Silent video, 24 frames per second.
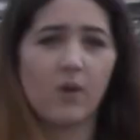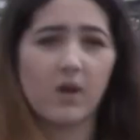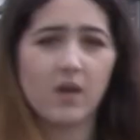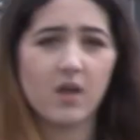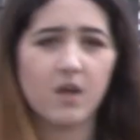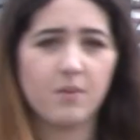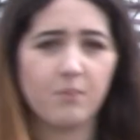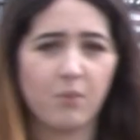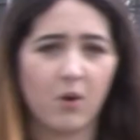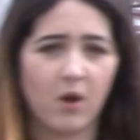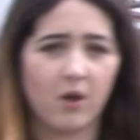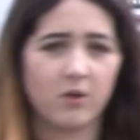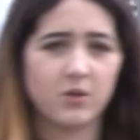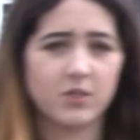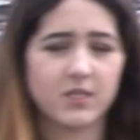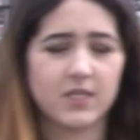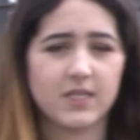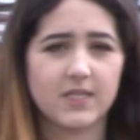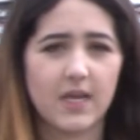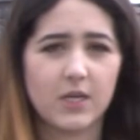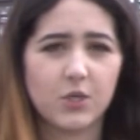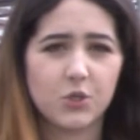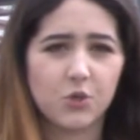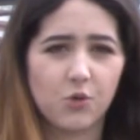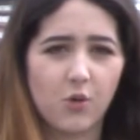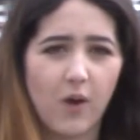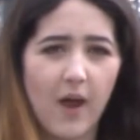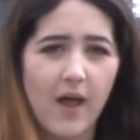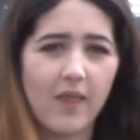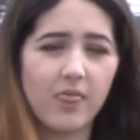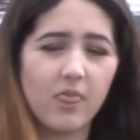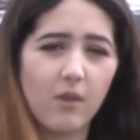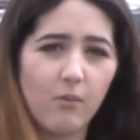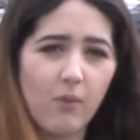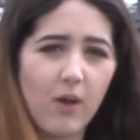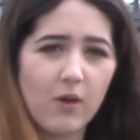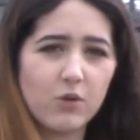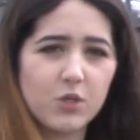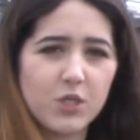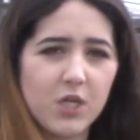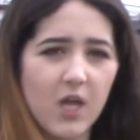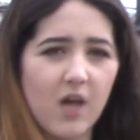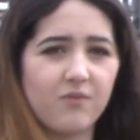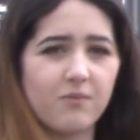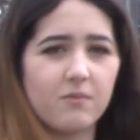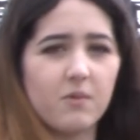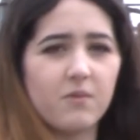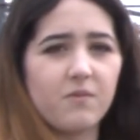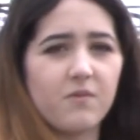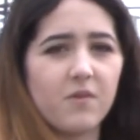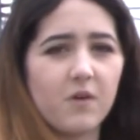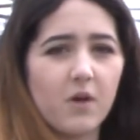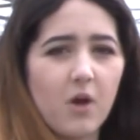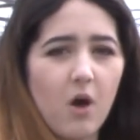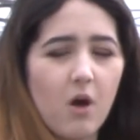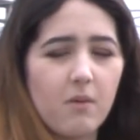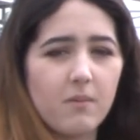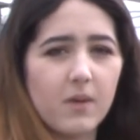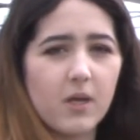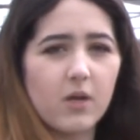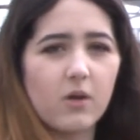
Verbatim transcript: I approached the Central and the Welsh Government for comment